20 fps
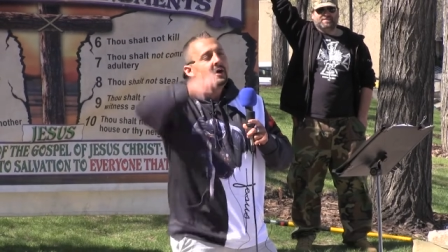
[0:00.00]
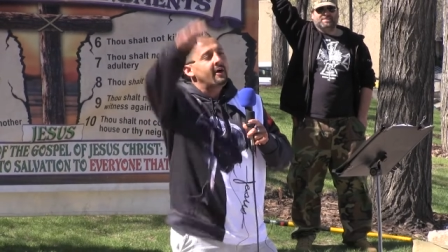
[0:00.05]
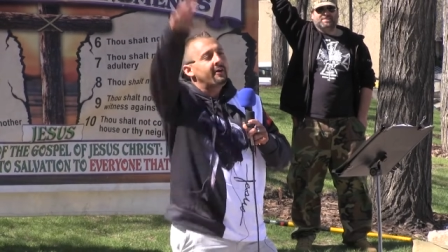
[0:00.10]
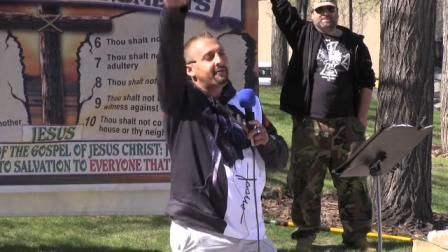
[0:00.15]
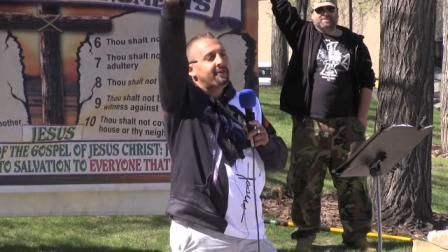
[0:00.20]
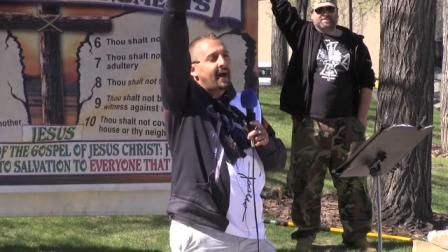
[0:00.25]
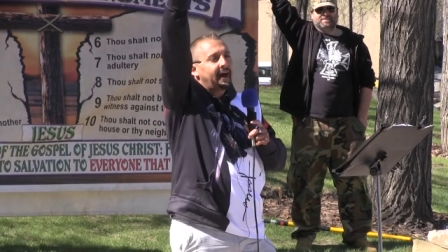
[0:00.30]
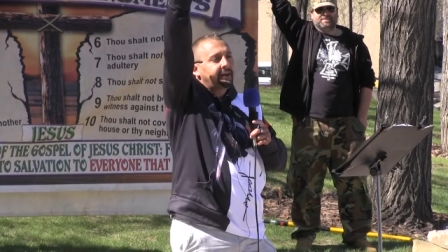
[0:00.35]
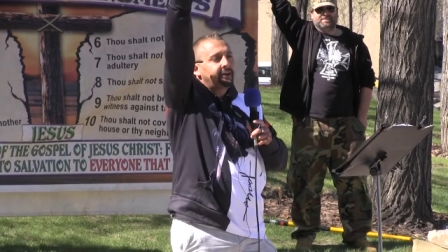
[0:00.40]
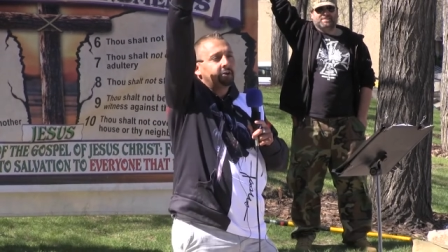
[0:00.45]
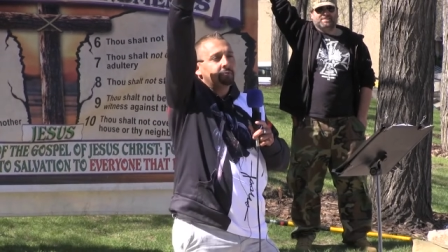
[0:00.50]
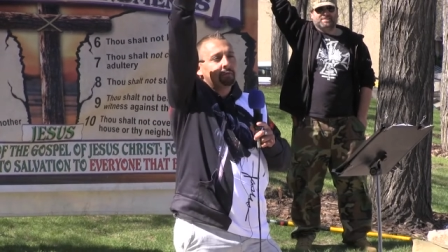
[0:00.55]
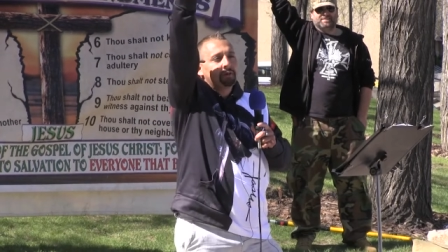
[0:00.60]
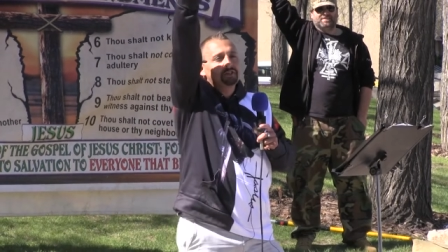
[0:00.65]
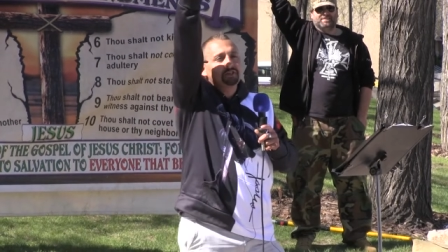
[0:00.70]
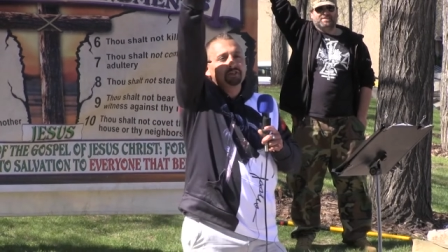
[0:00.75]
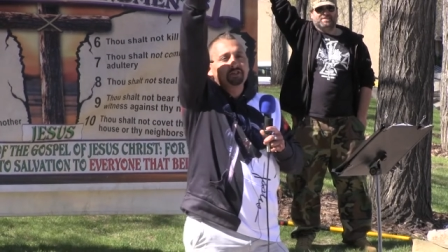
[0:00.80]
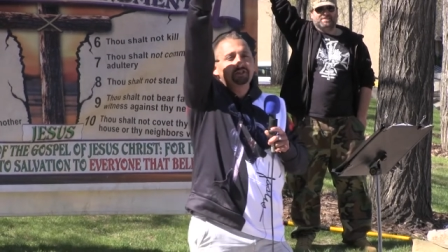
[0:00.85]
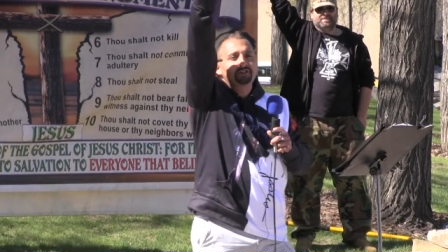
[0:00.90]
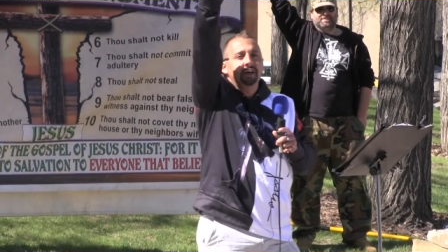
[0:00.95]
Thank you,
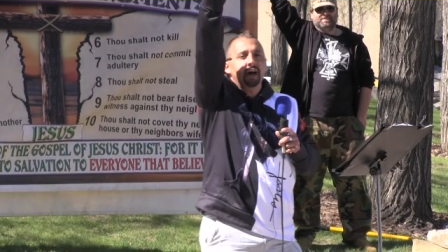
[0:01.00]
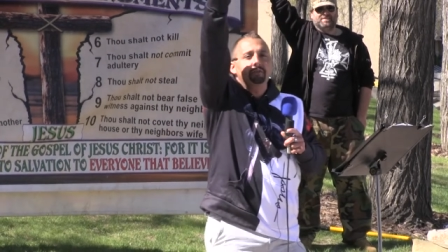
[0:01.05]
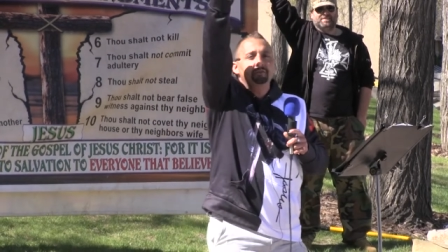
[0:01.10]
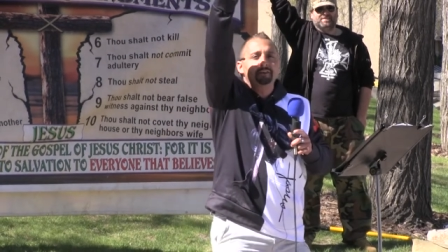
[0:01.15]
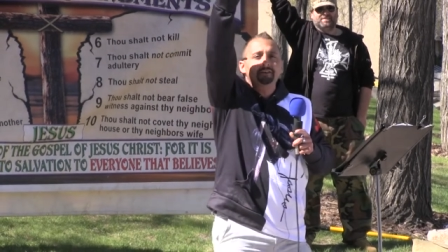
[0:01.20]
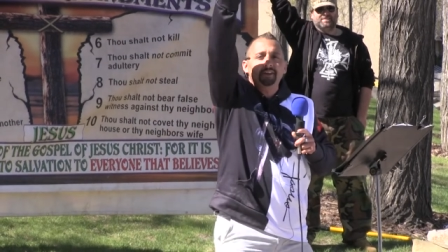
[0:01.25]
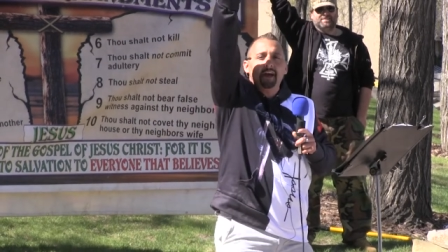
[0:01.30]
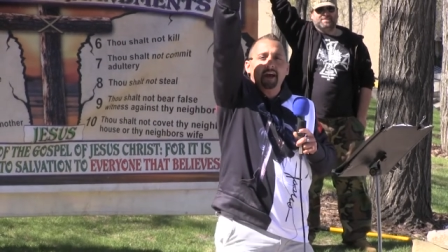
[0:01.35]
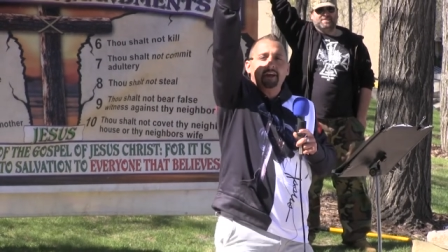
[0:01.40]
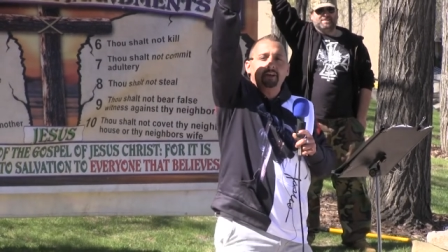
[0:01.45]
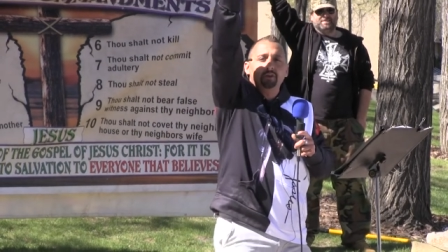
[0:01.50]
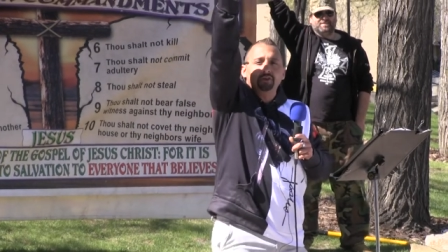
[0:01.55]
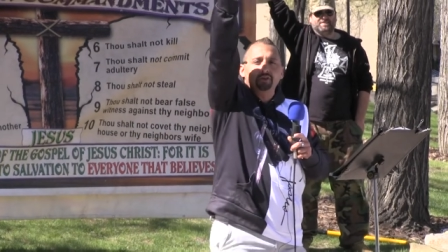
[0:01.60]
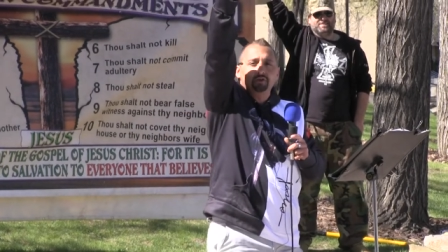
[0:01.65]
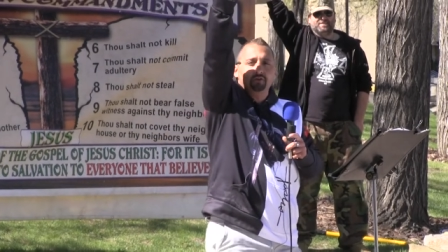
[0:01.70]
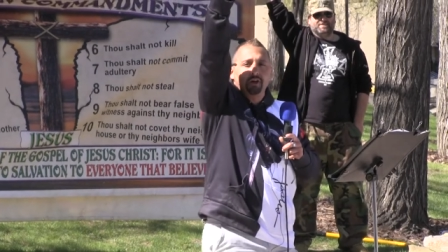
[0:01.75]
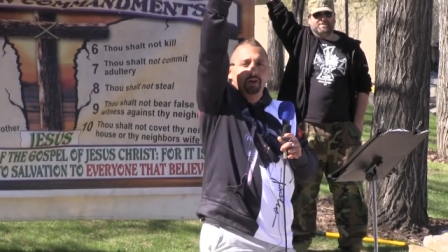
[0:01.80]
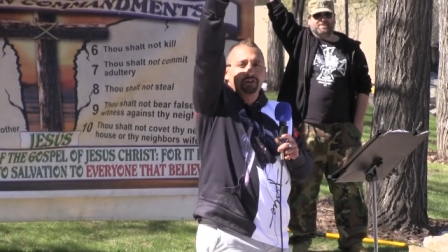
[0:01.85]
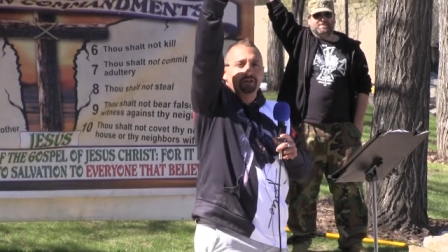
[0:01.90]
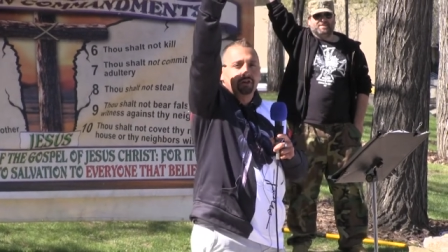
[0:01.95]
Mission 7. Thank you,
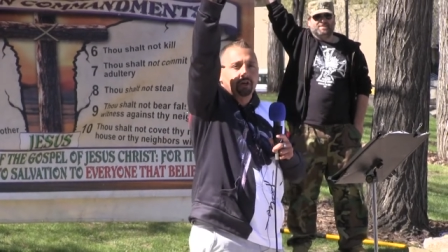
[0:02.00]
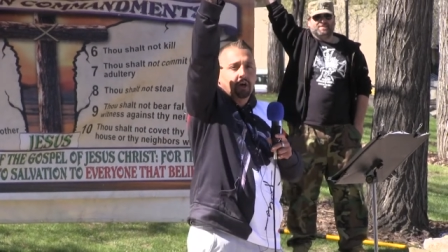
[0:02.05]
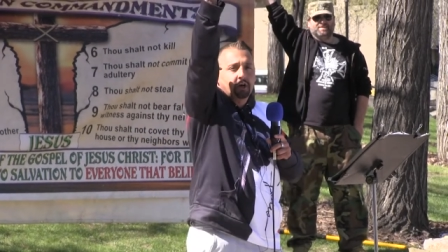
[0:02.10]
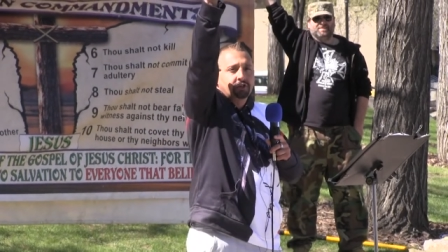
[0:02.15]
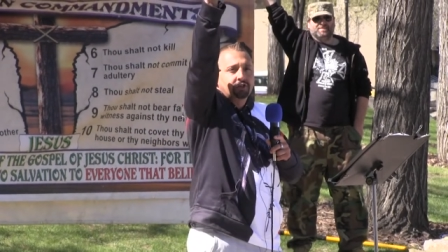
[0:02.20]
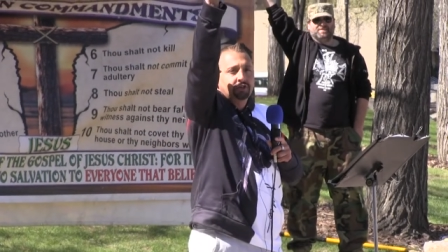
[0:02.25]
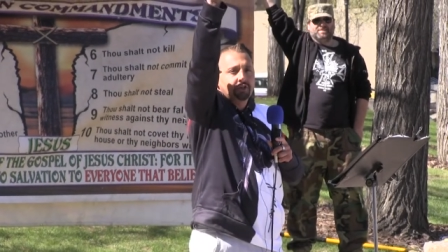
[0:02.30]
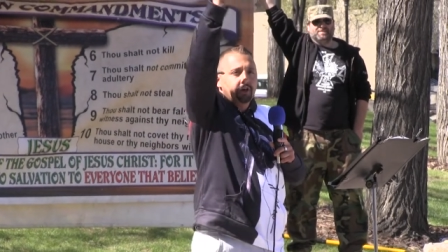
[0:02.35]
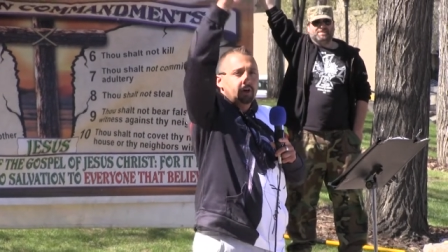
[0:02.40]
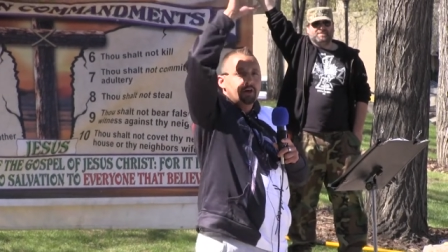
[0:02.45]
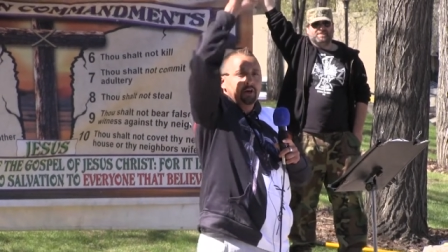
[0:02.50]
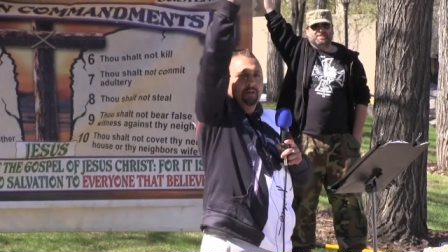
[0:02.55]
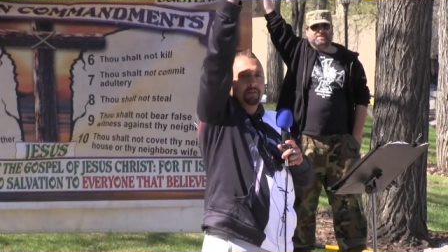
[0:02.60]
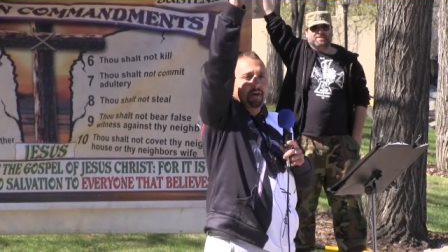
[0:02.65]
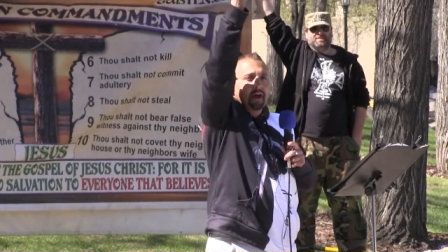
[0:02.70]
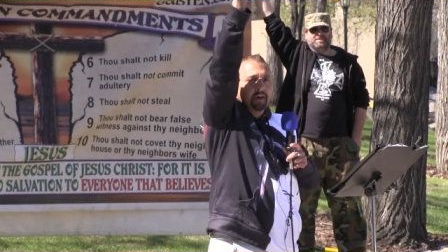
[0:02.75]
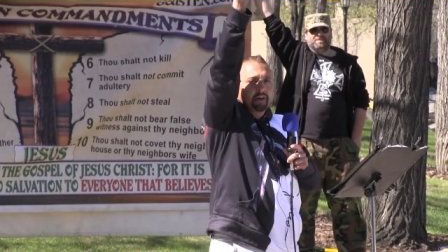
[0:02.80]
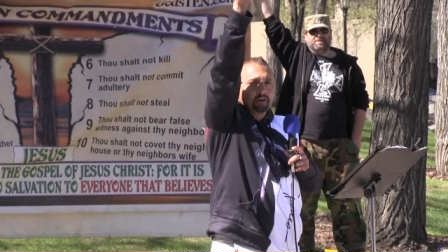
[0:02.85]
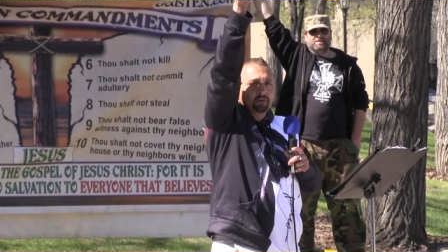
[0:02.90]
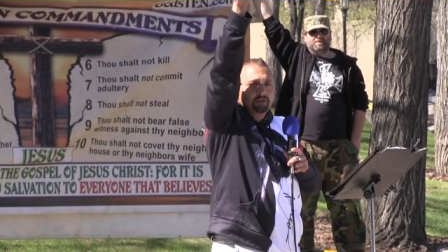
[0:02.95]
Street Church.
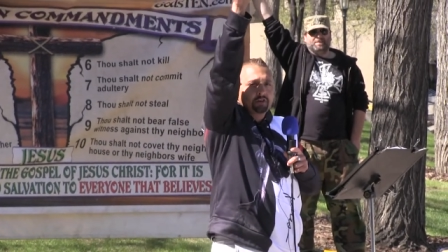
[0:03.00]
Thank you,